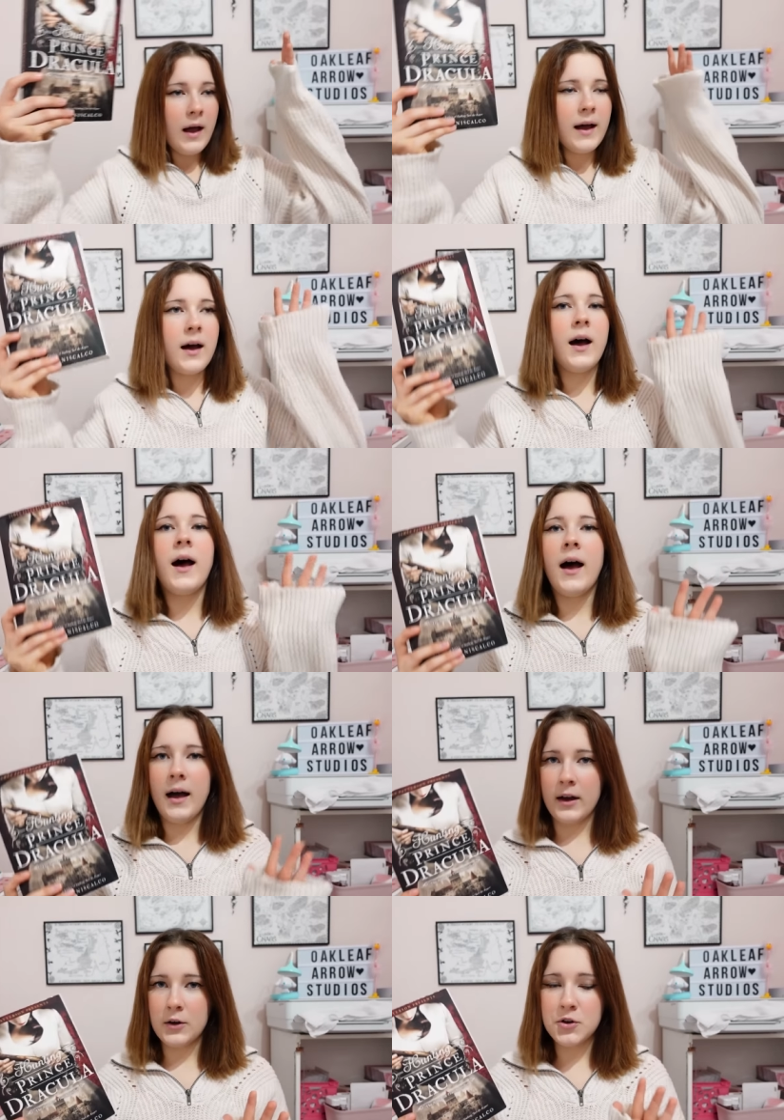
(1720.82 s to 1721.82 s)

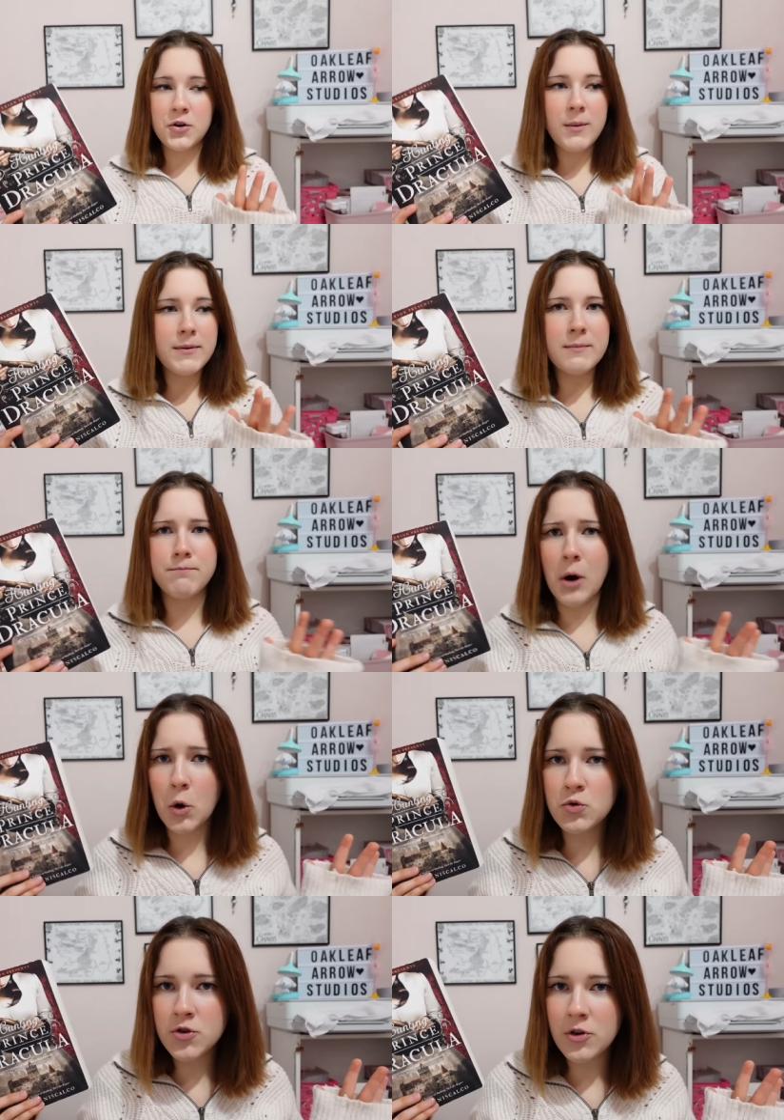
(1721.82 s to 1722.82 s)
uh, creepy
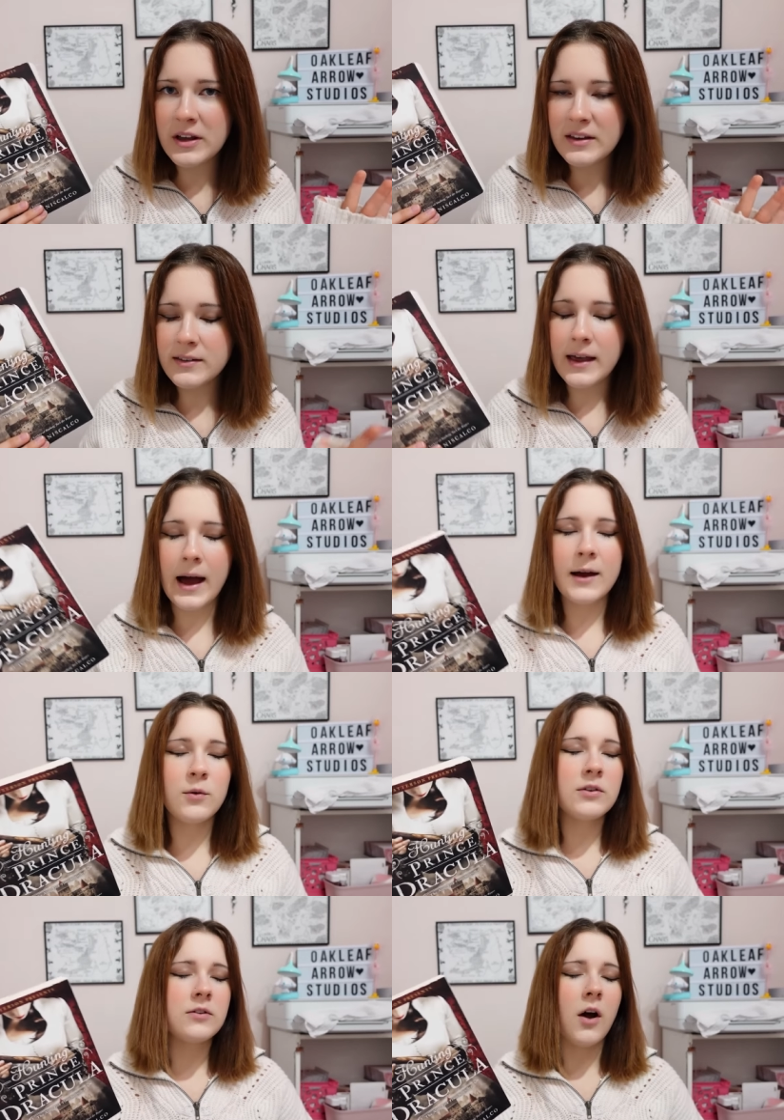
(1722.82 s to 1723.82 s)
bone trees. I
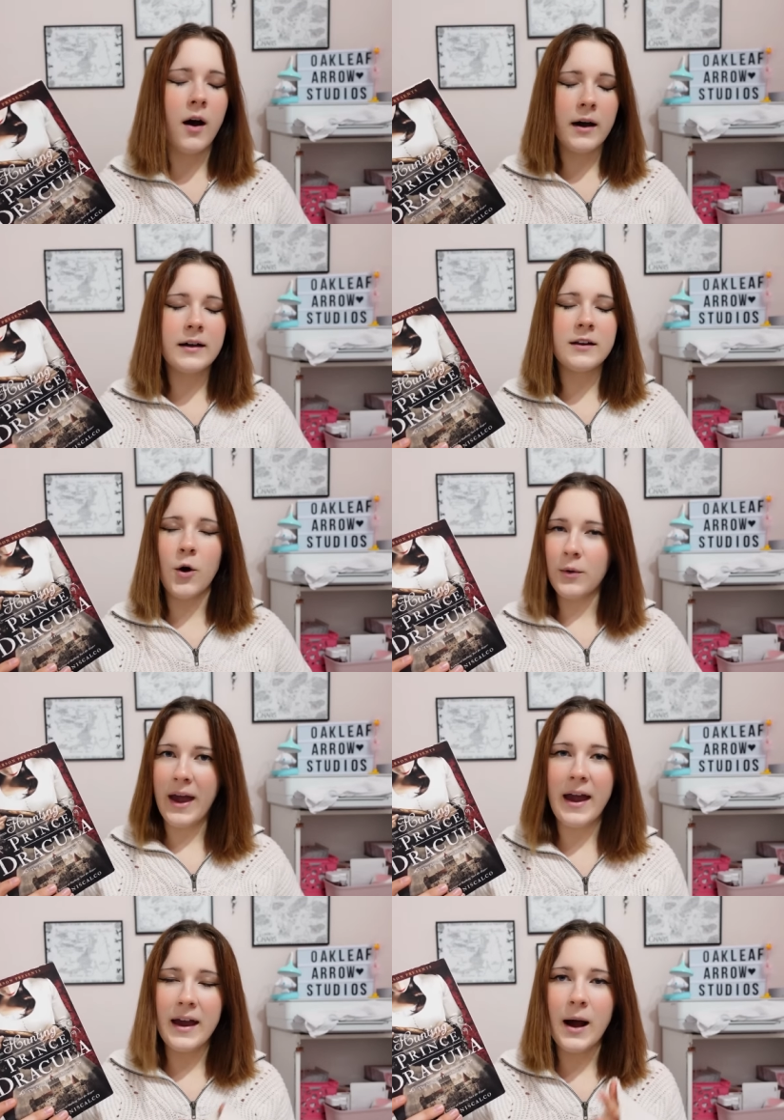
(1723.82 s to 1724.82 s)
was not
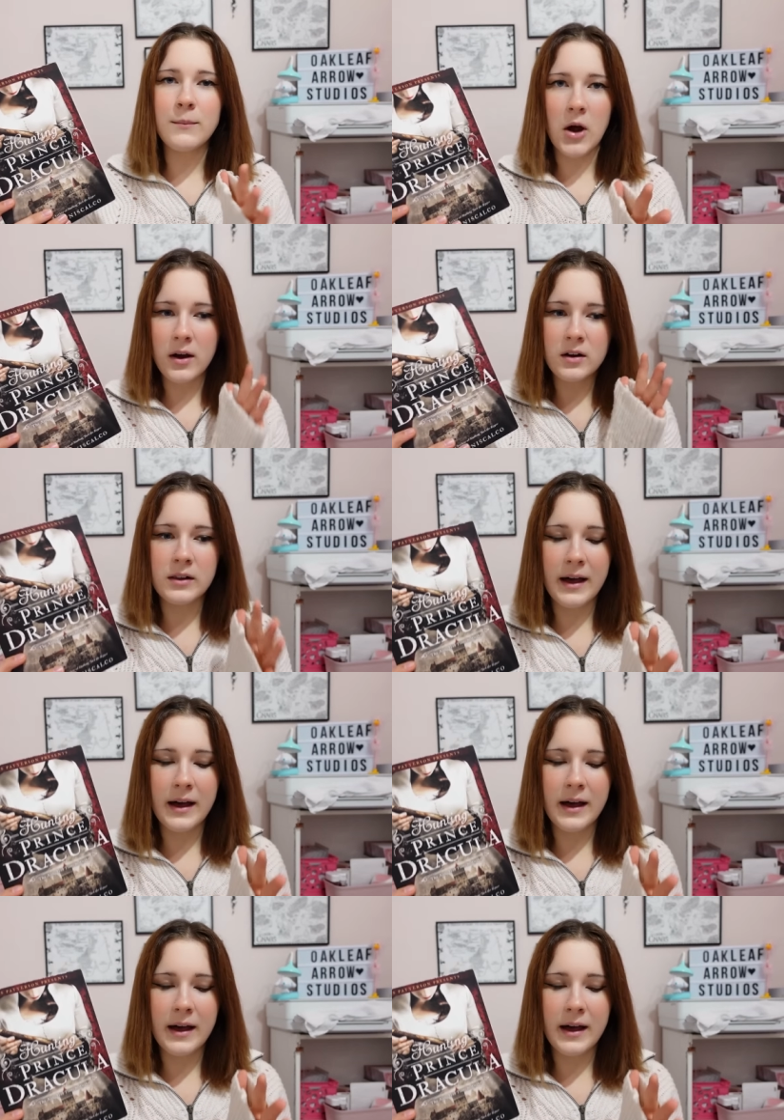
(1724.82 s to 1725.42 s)
okay, I'm not gonna